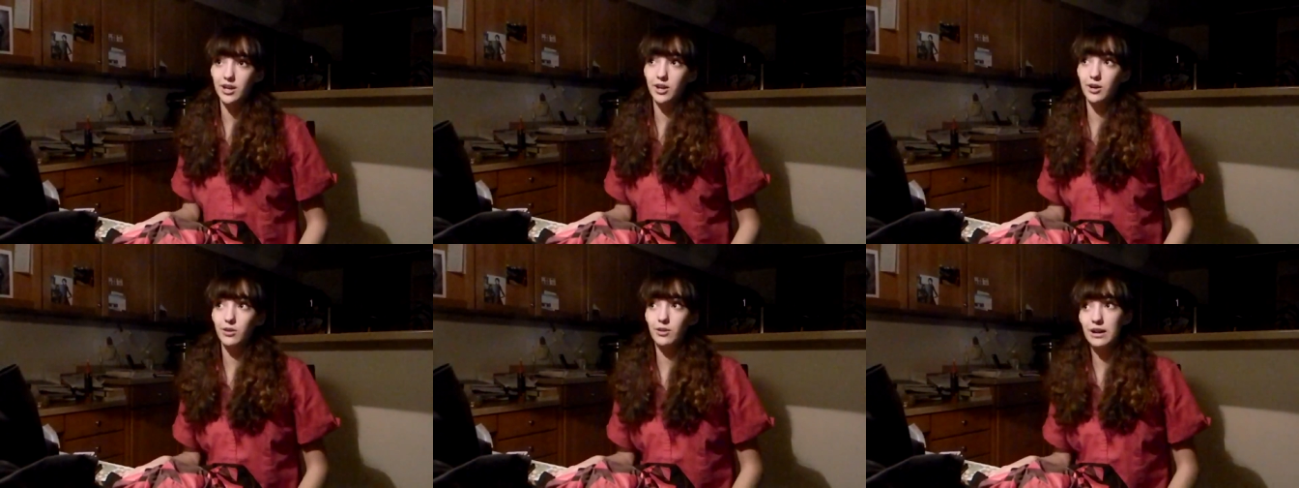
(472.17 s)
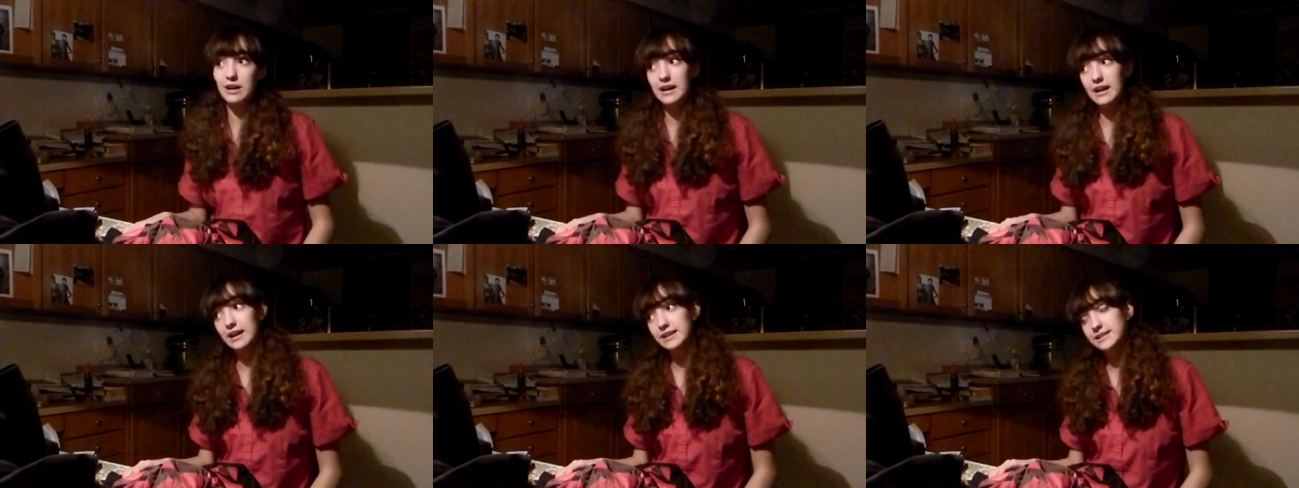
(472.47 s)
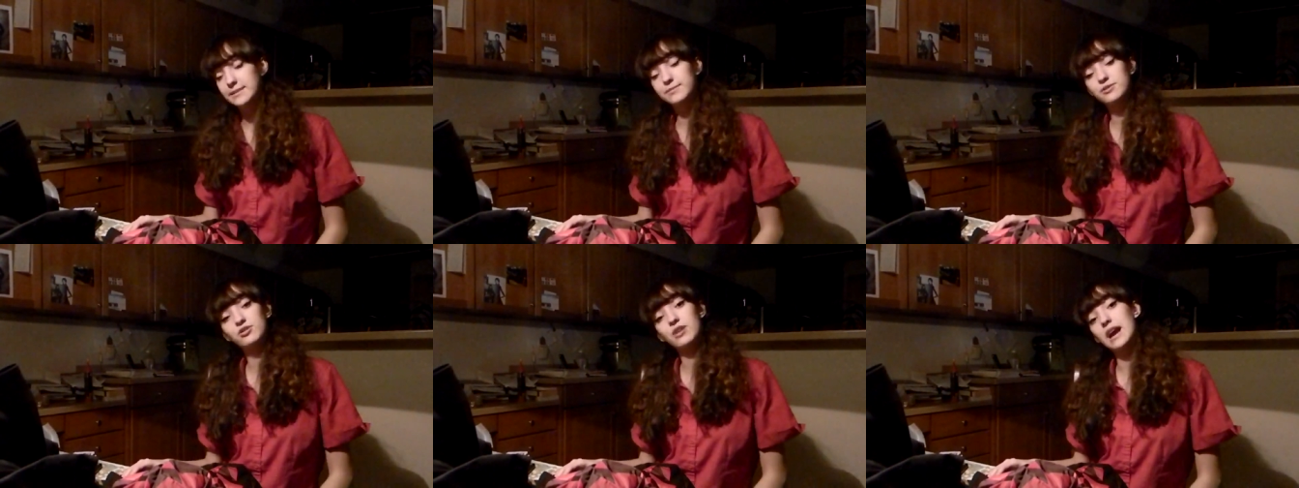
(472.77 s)
Uh,
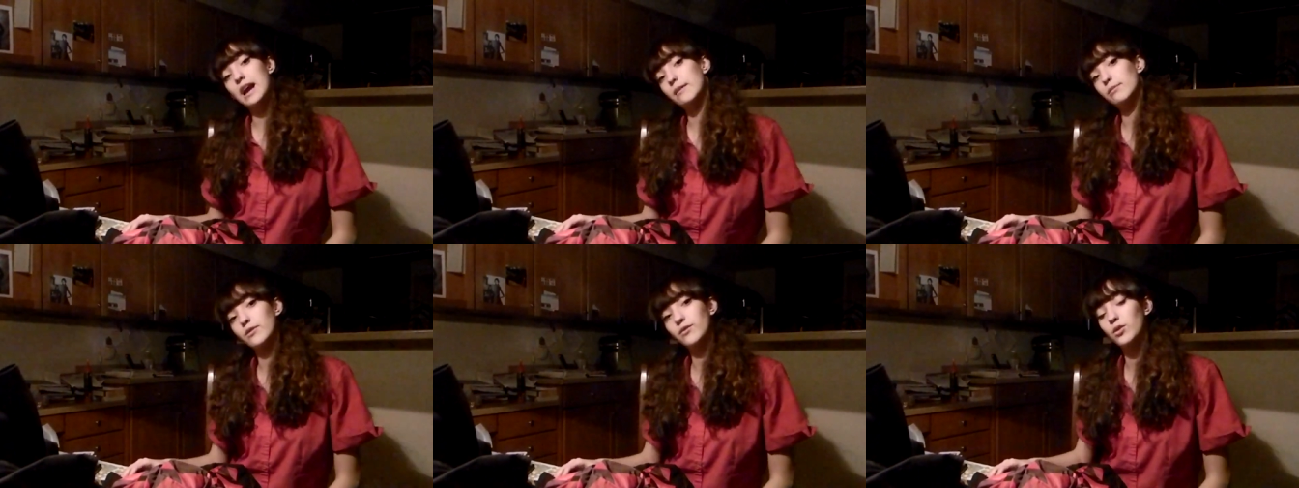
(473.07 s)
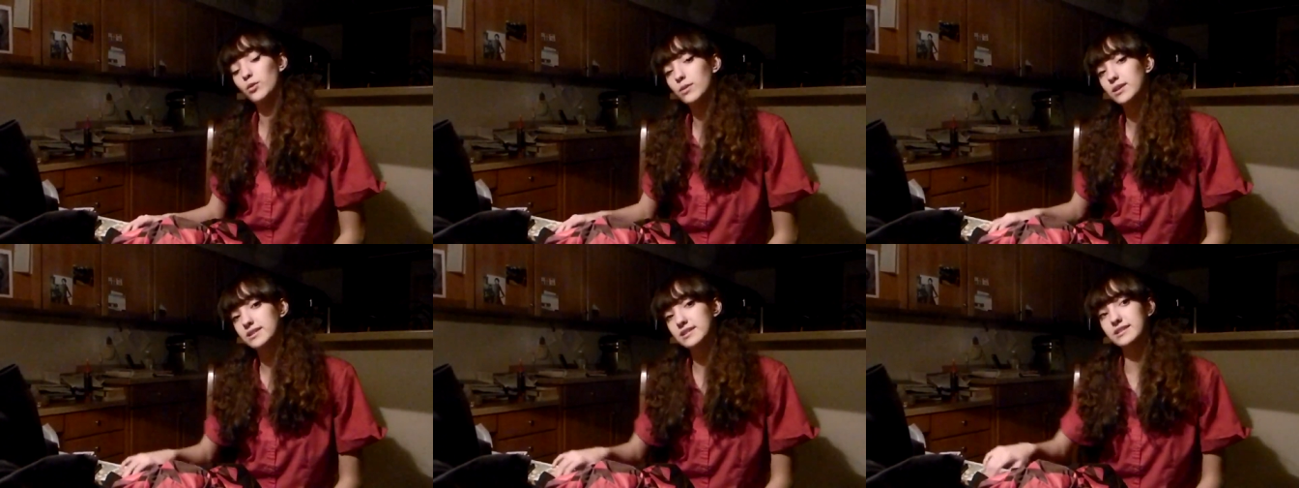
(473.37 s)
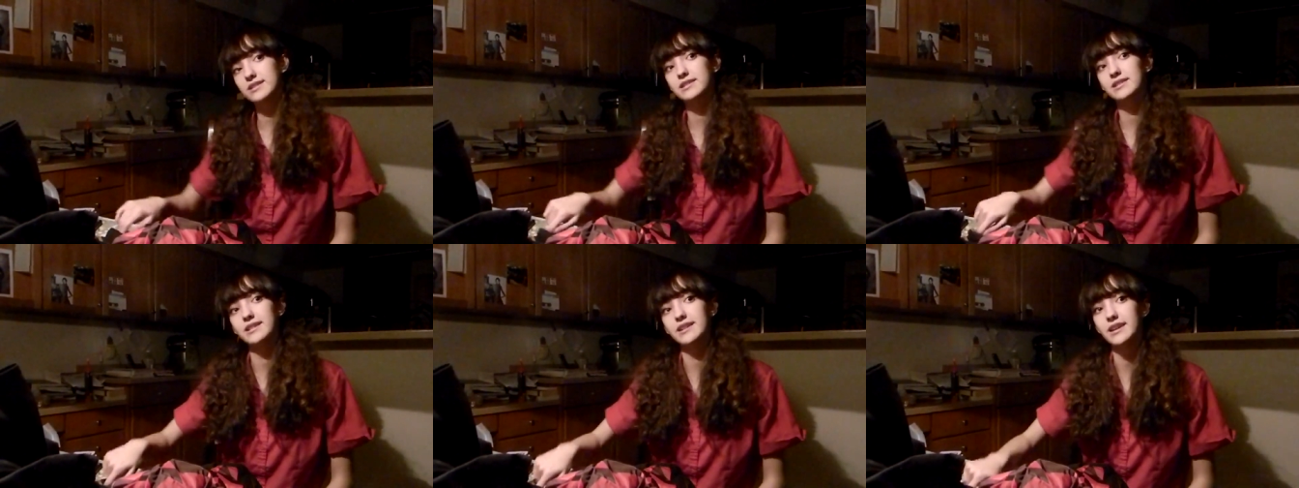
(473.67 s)
subscribe if you want to
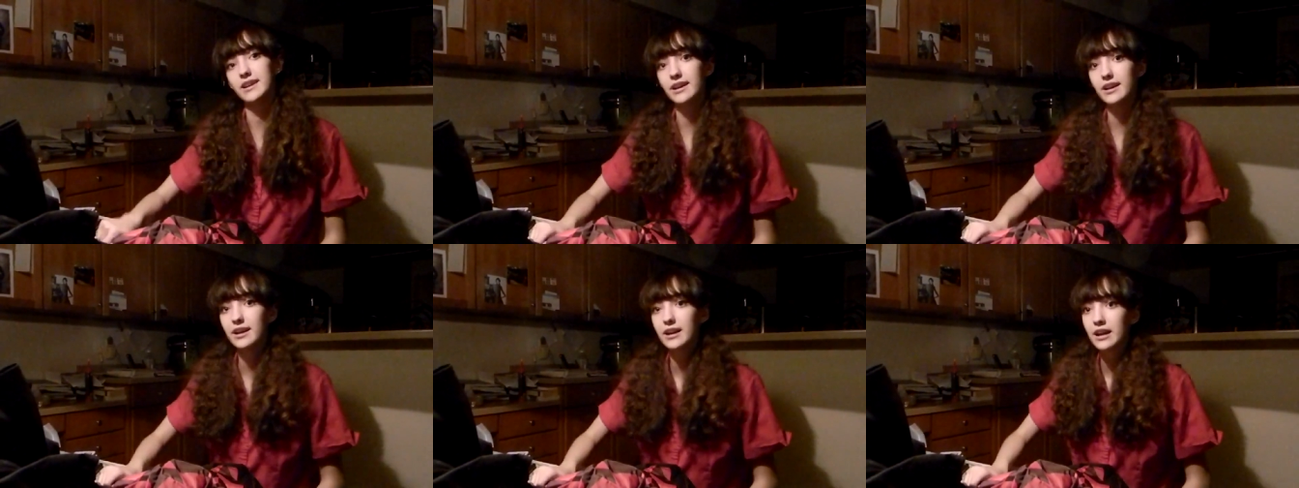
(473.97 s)
see